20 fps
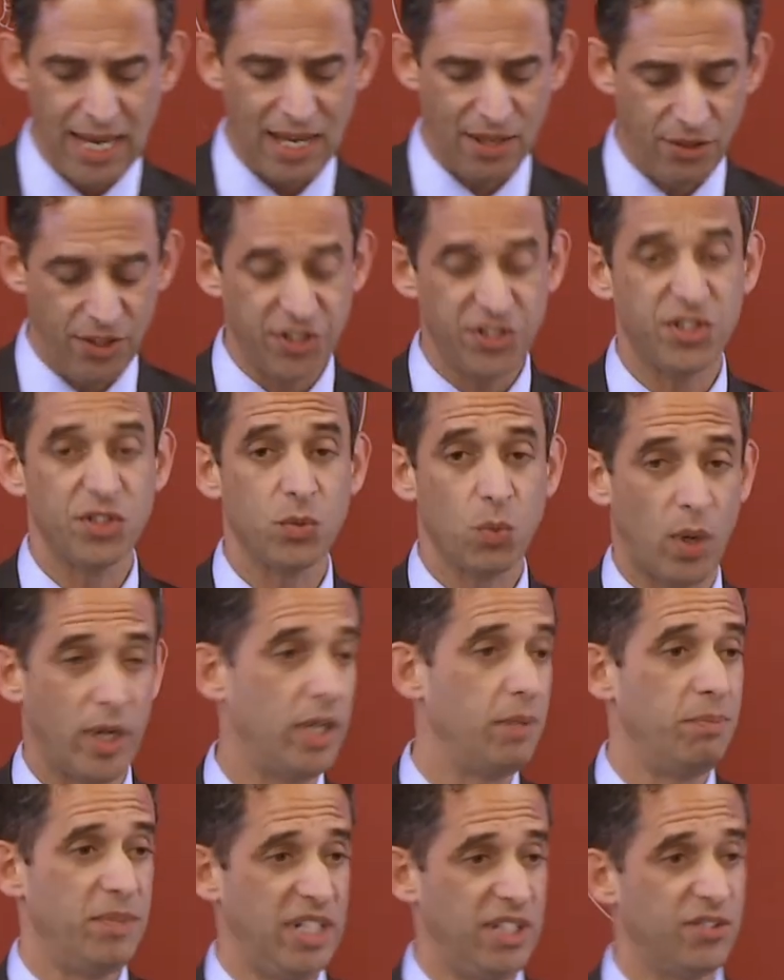and this is
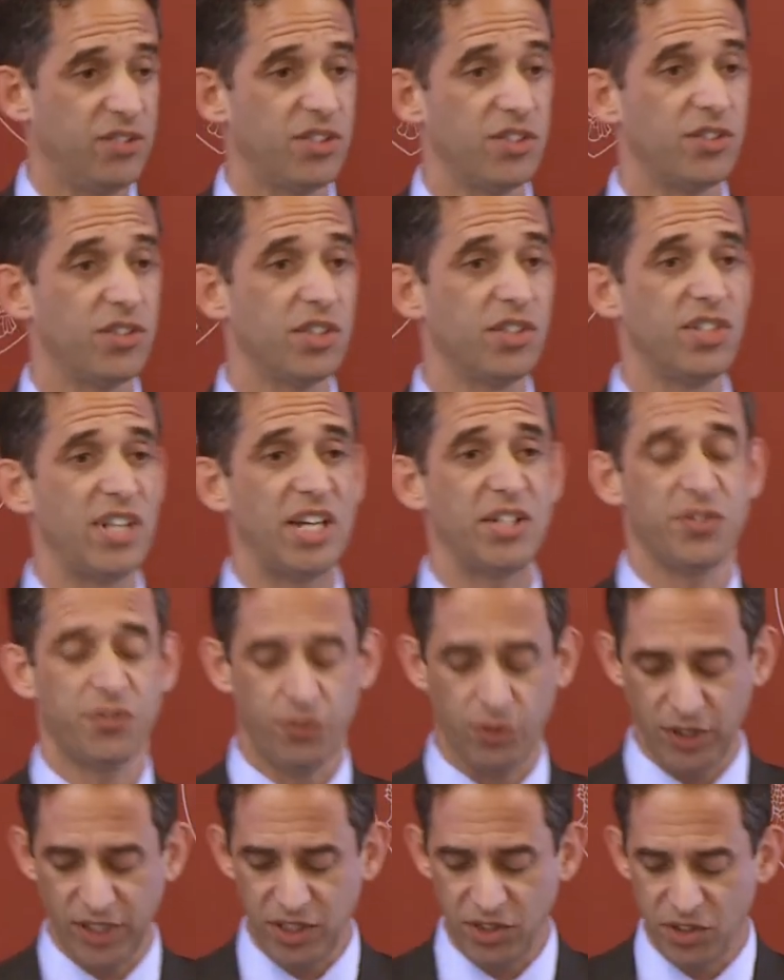what it means to
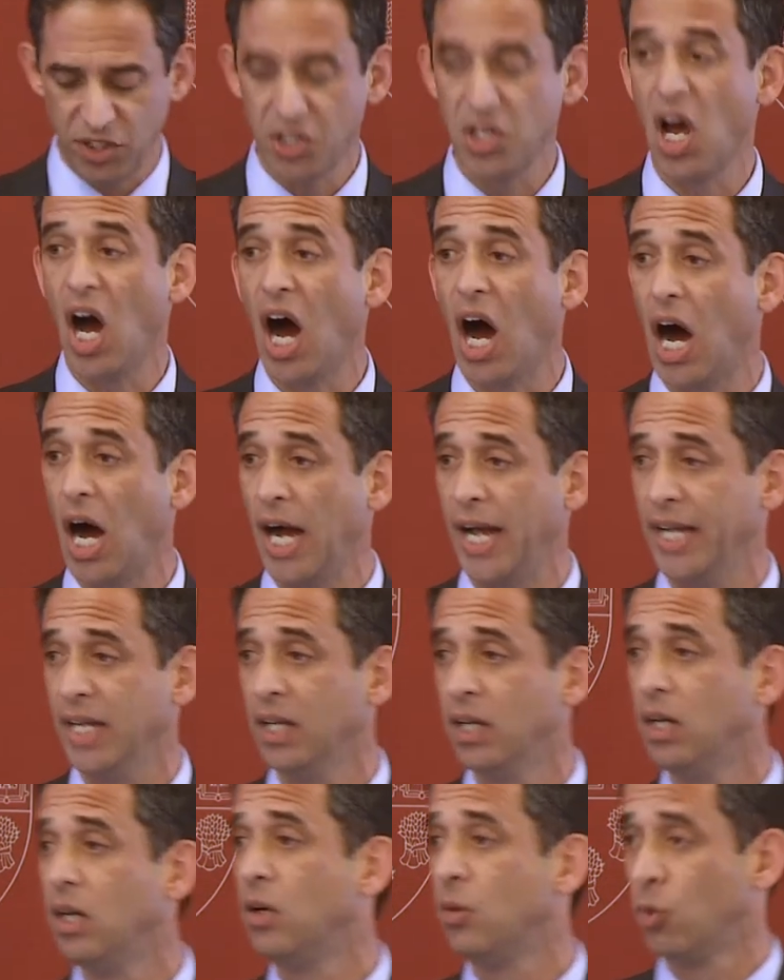successfully deny
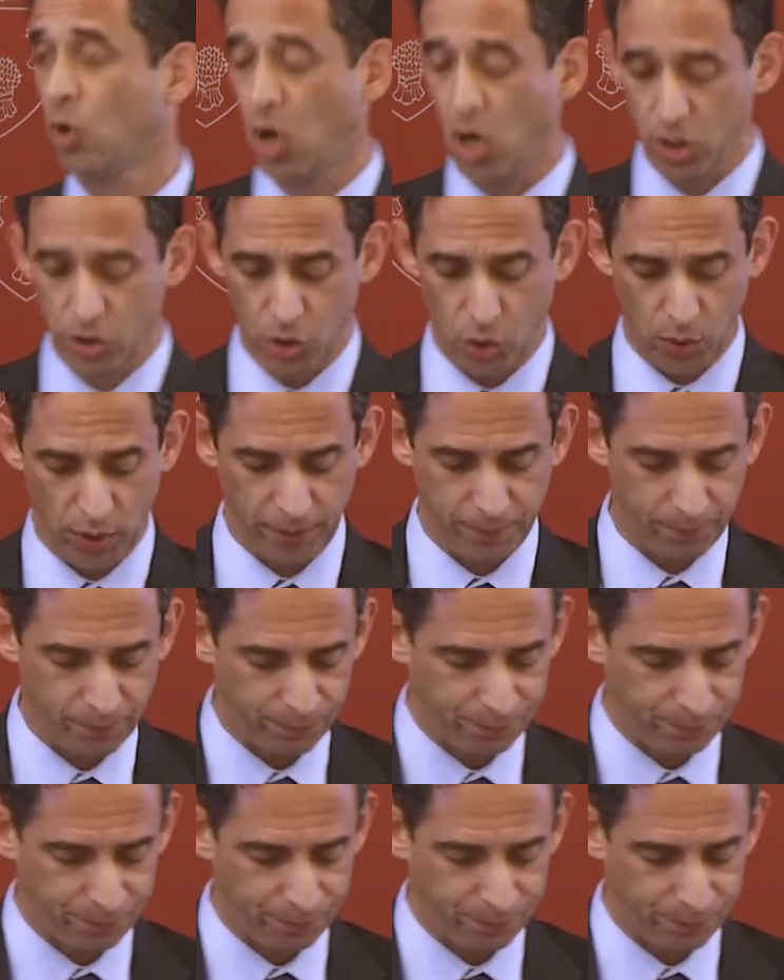wrongdoing.